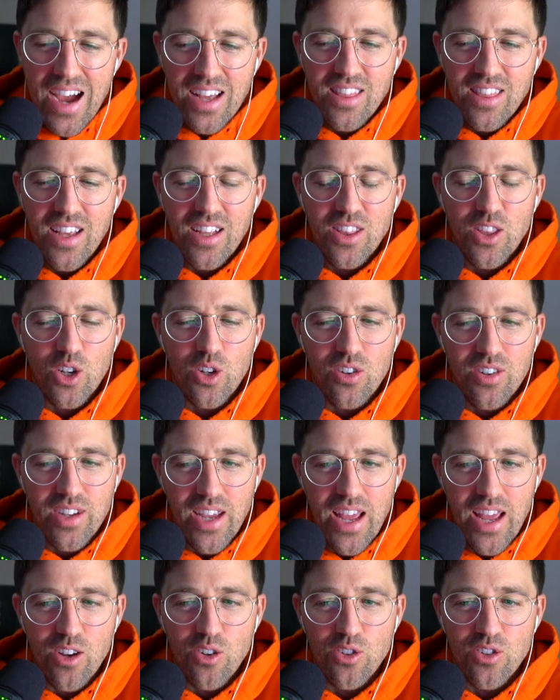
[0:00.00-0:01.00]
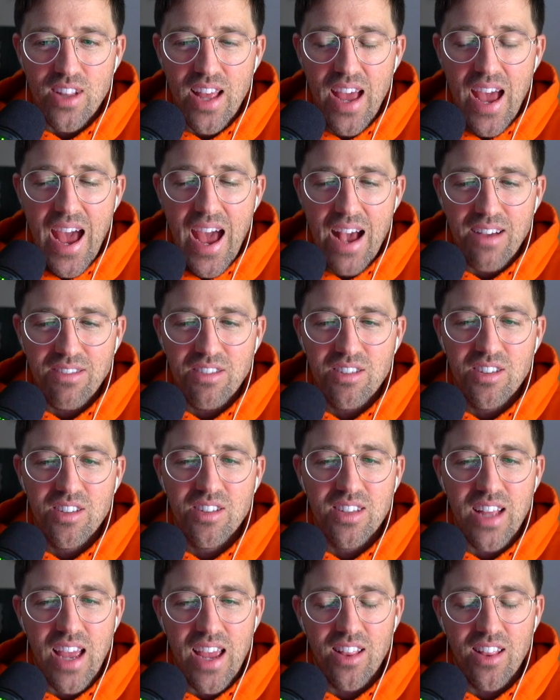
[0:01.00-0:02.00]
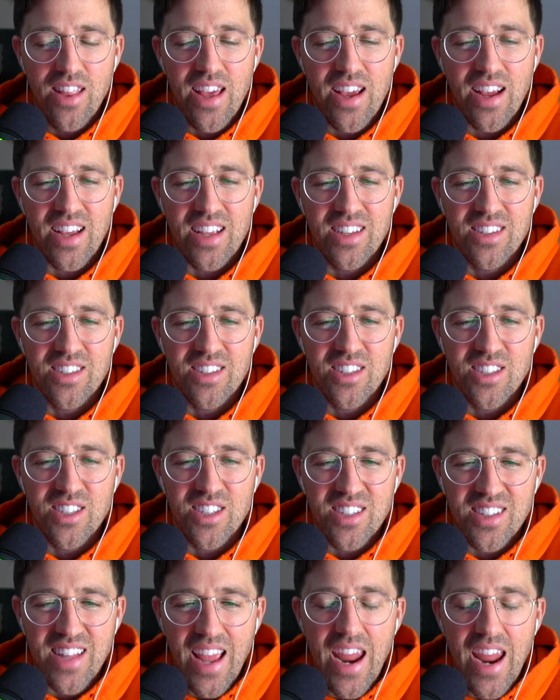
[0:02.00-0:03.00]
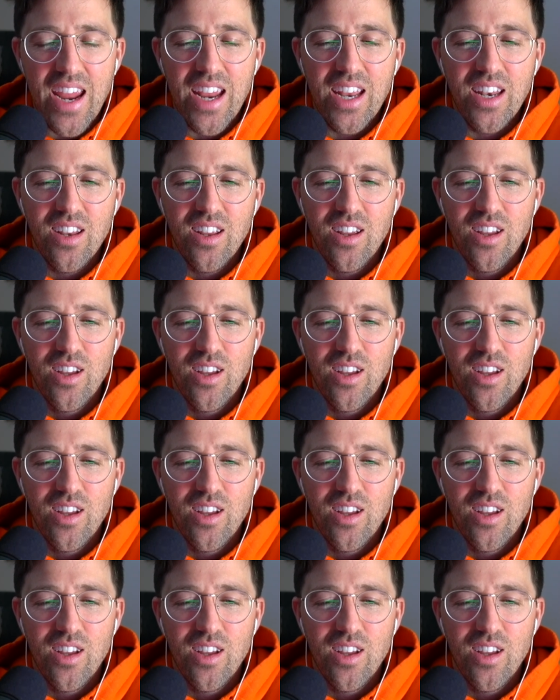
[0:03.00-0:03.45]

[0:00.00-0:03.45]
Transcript: think the creators that have sustain that can sustain